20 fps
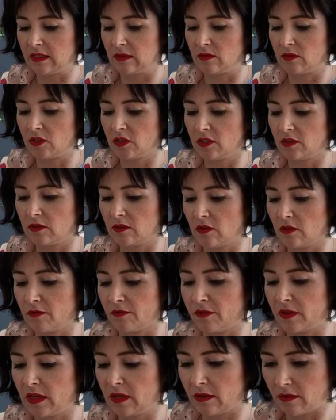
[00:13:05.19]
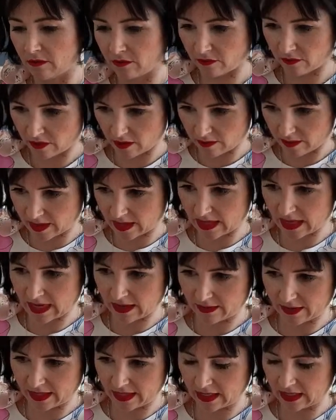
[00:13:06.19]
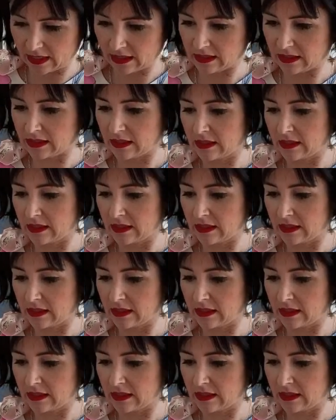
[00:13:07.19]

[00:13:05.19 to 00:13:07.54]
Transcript: It's just not feeding through, but now it is.